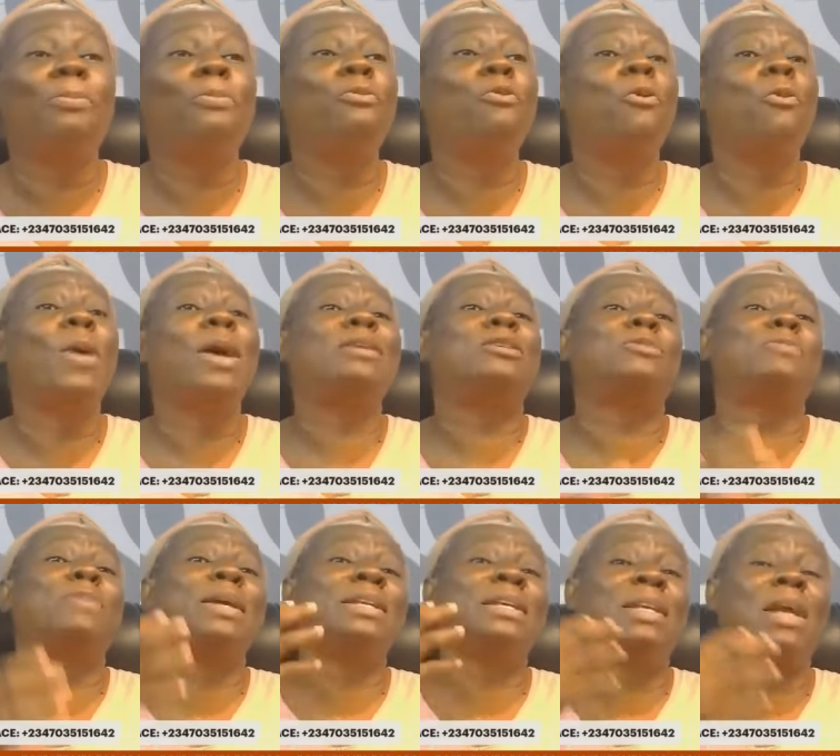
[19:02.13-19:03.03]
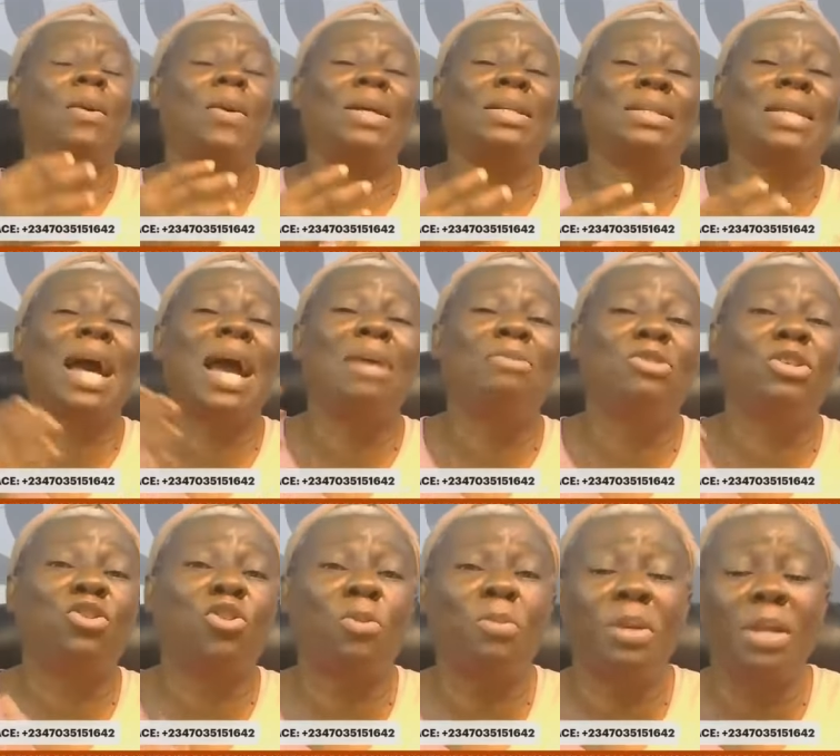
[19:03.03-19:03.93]
We were spending our time
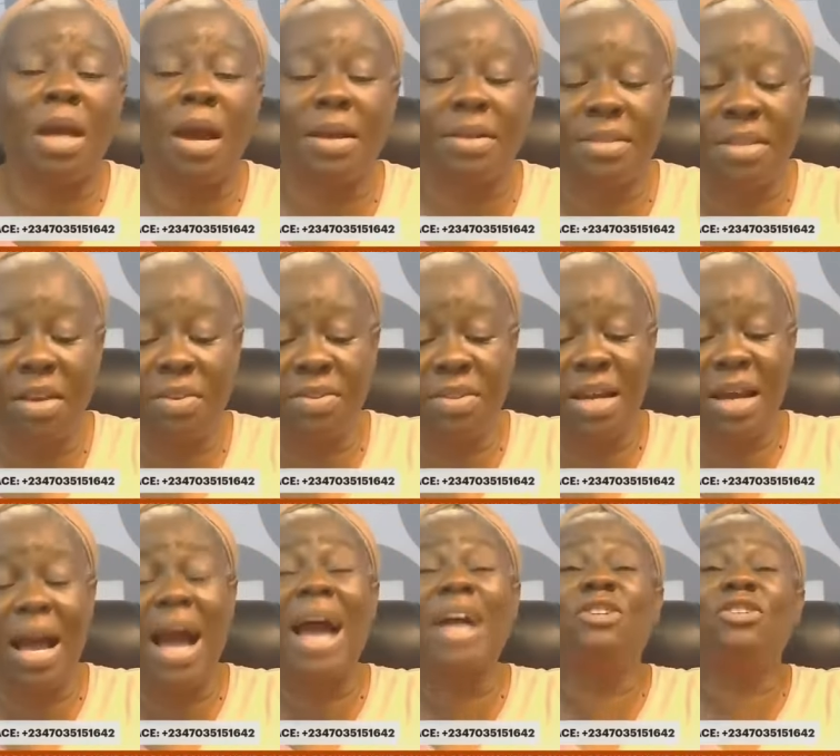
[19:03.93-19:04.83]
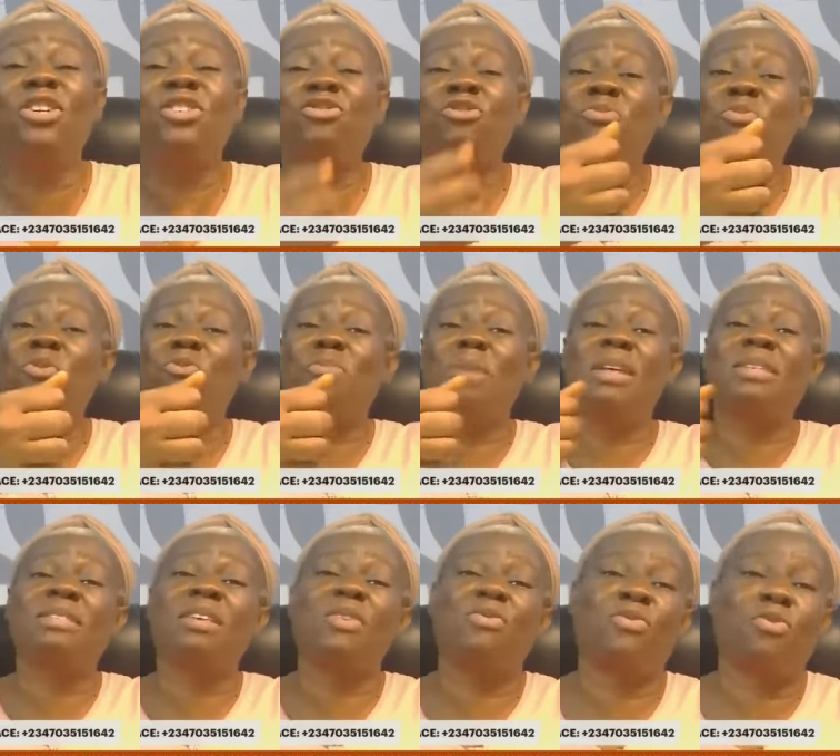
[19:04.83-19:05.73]
disturbing ourselves that I just removed
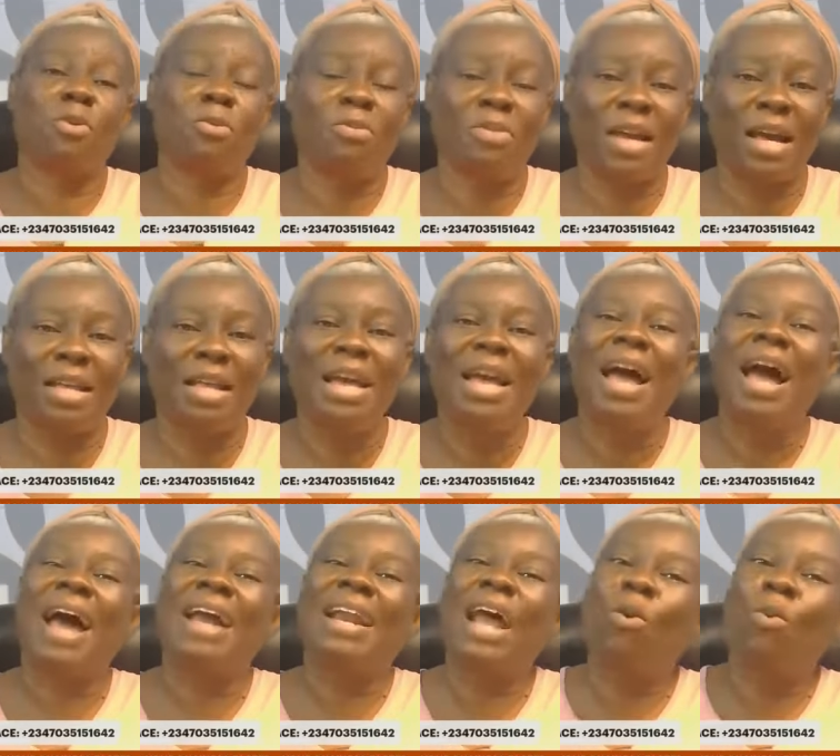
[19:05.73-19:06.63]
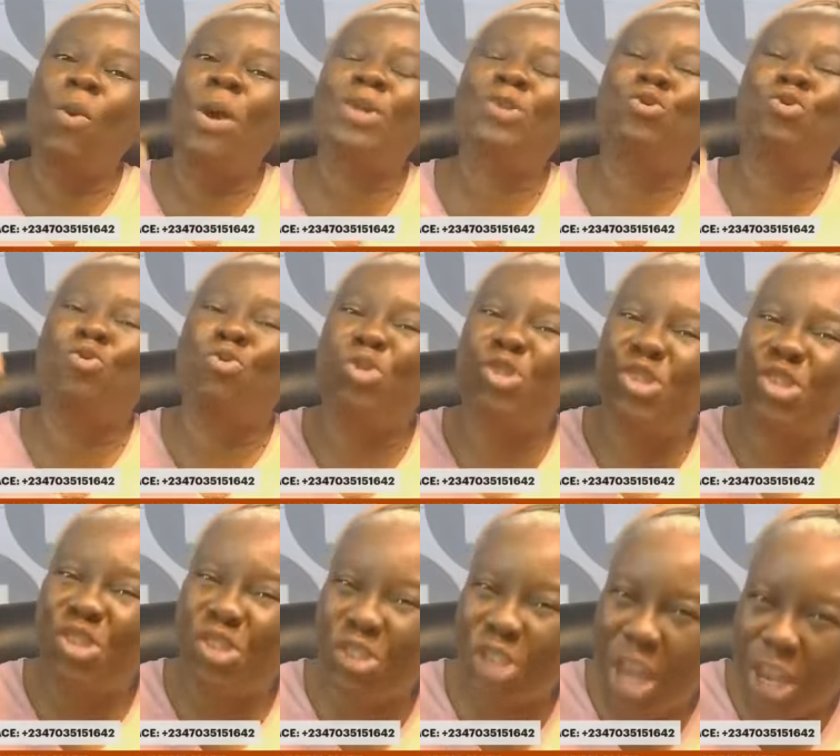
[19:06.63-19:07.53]
myself from that and I went to
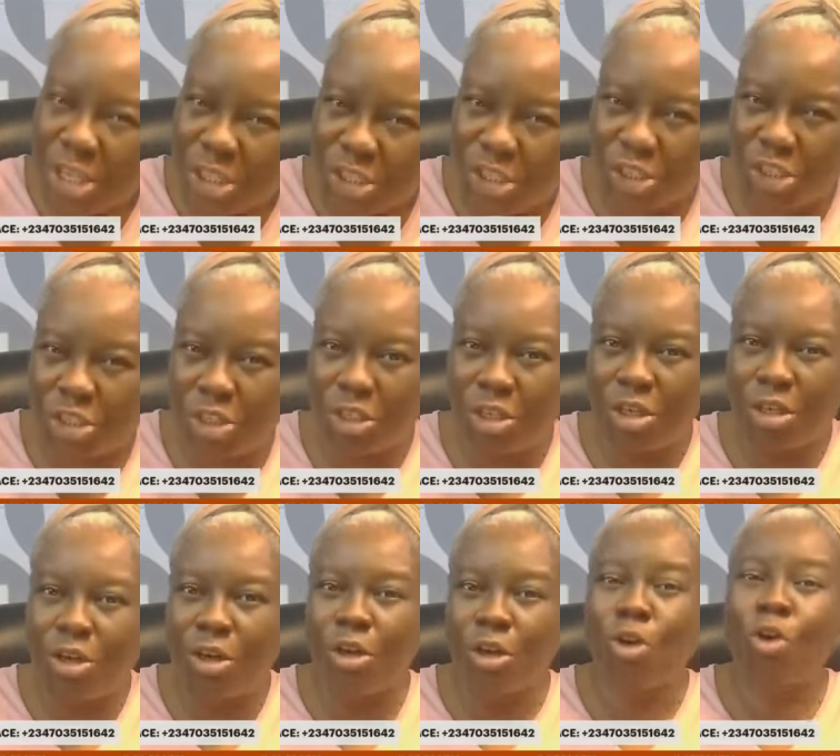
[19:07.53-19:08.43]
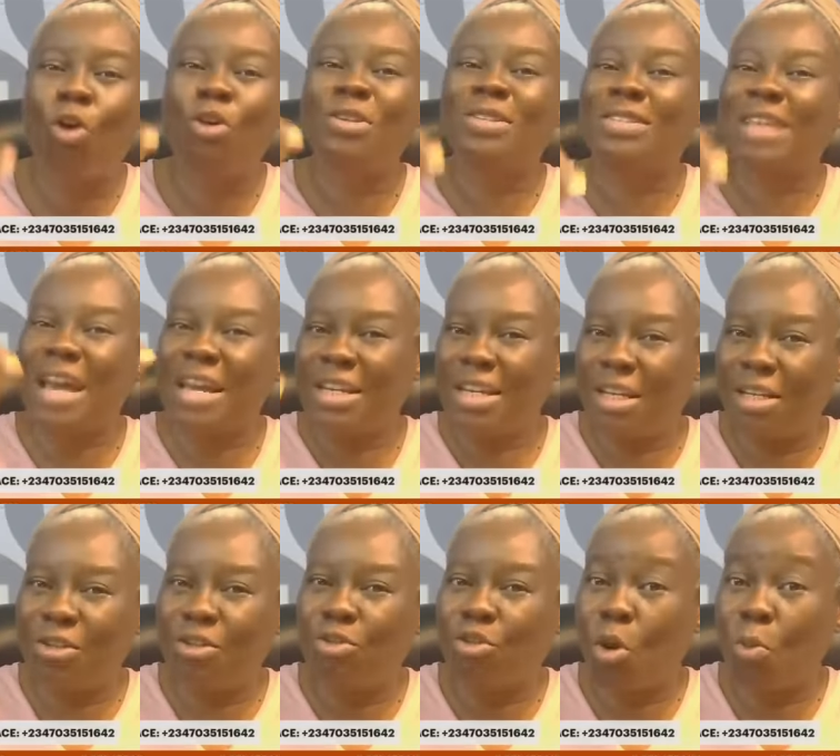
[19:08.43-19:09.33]
research
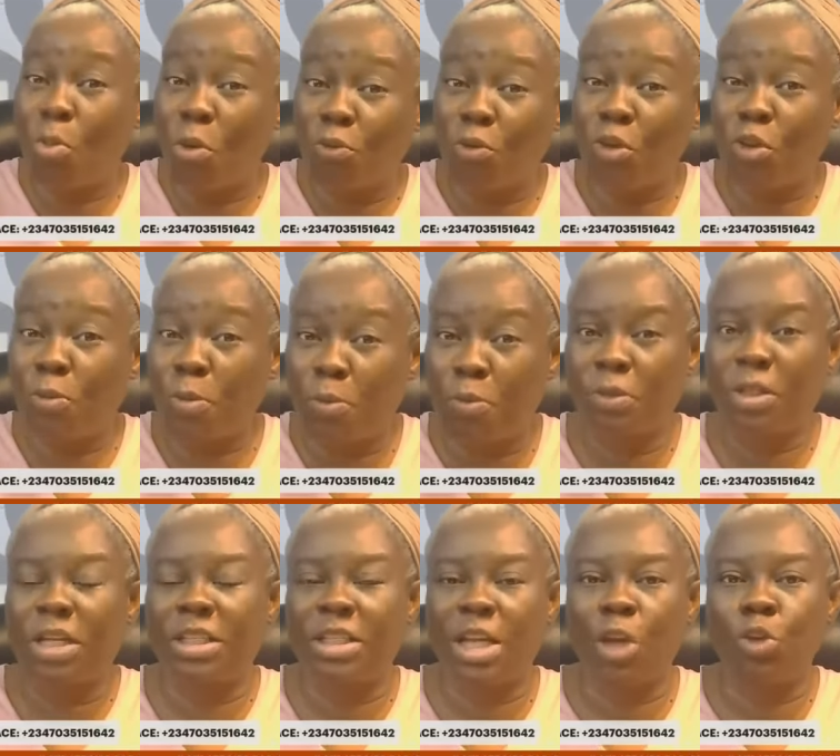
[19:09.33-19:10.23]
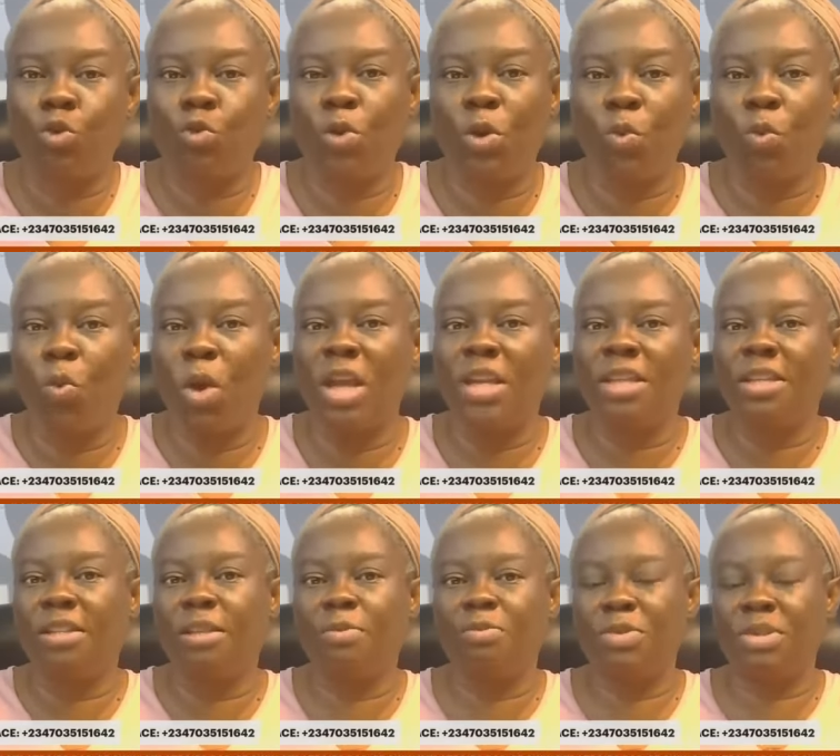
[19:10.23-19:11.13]
concerning some of those people that are doing well
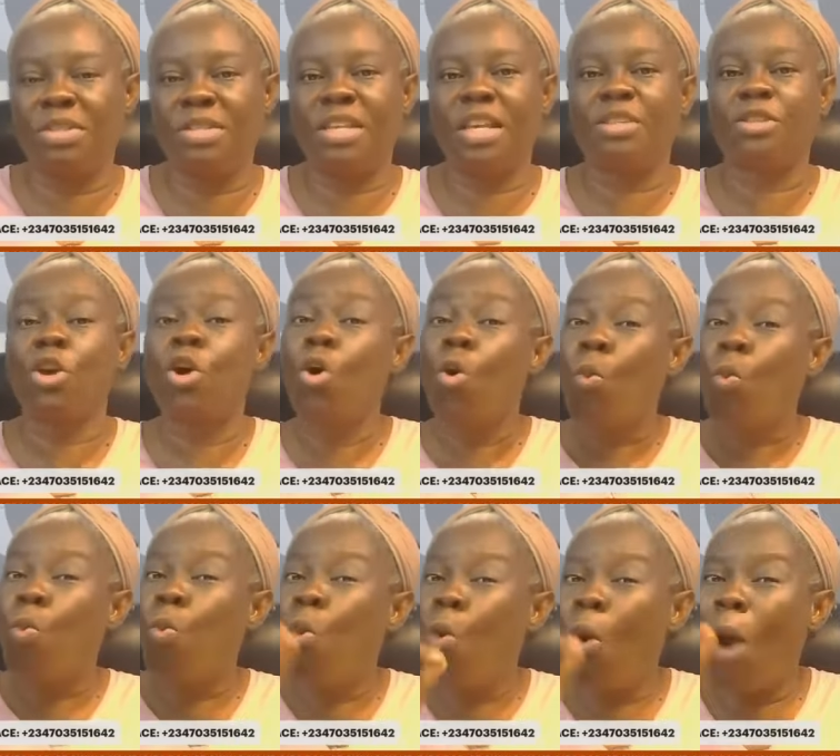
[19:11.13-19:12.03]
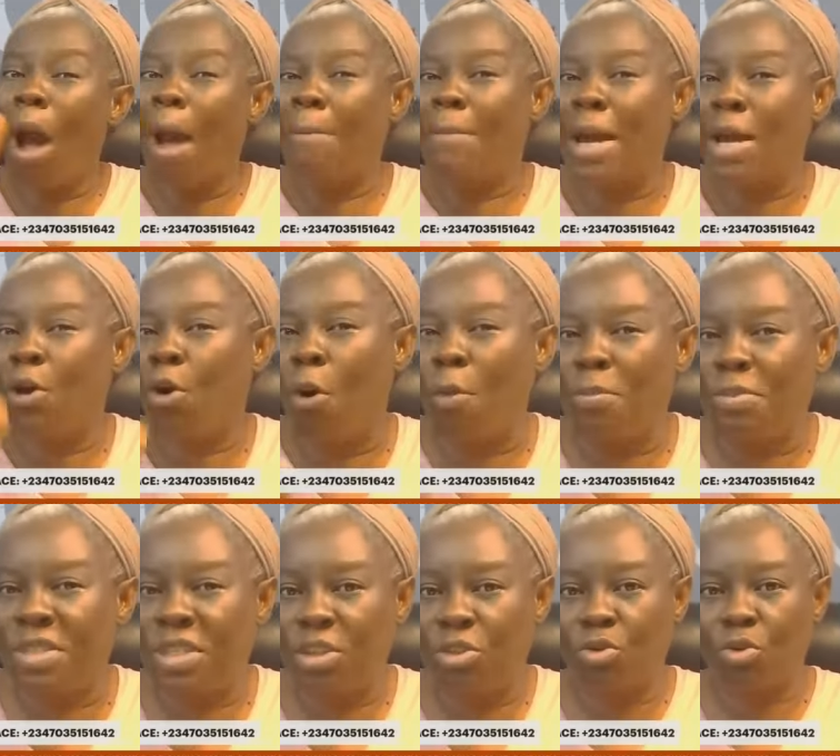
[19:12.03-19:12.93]
in the business who are my
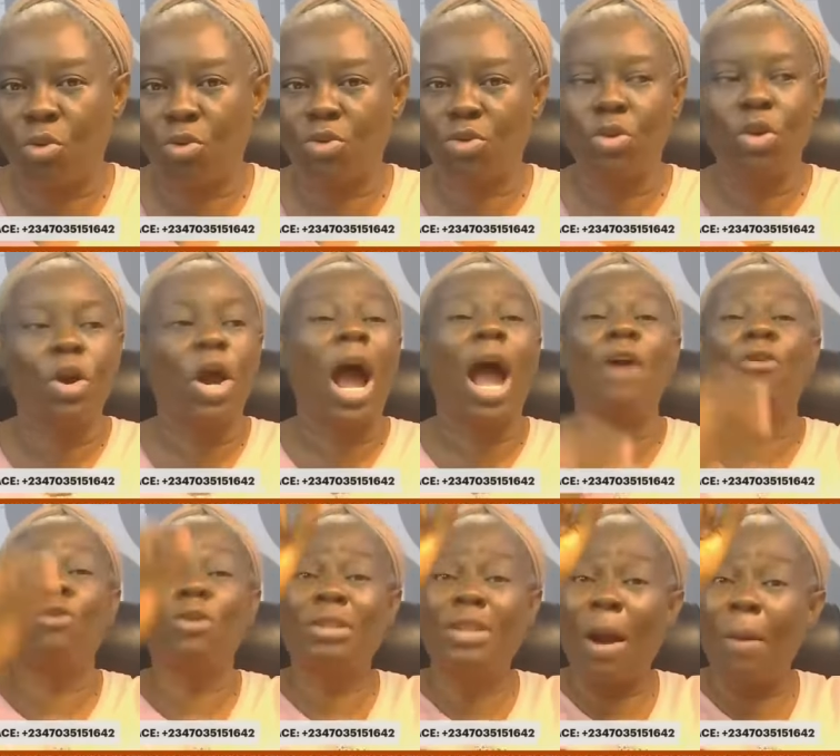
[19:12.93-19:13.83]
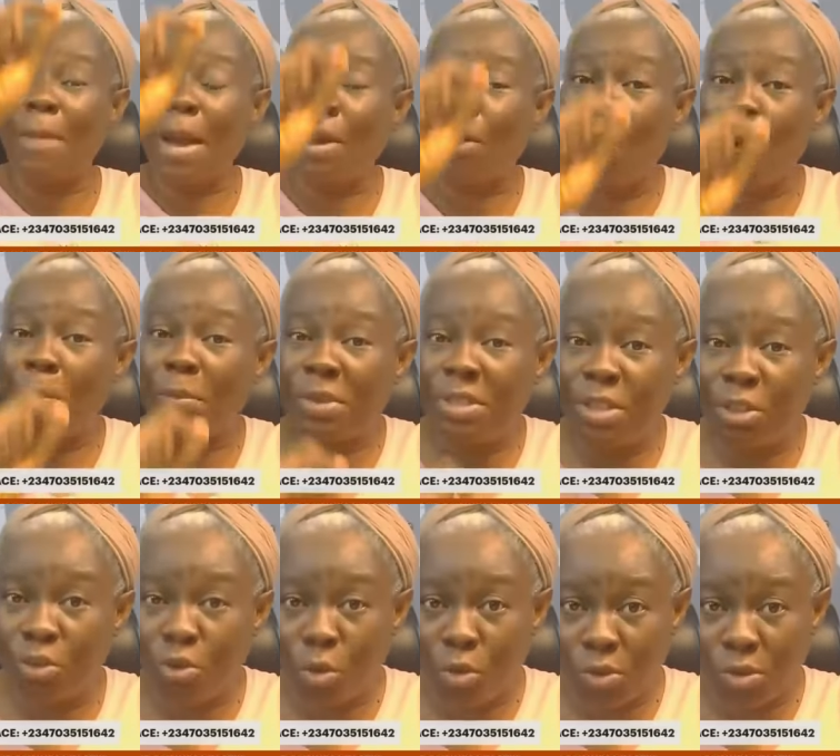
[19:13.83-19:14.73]
competitors? I wrote down my
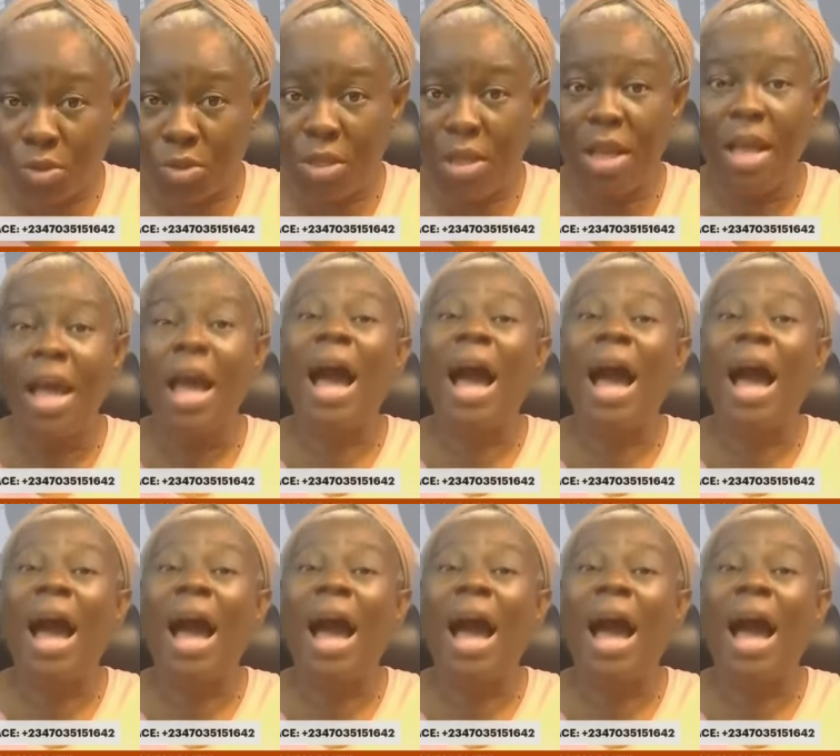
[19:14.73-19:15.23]
competitors.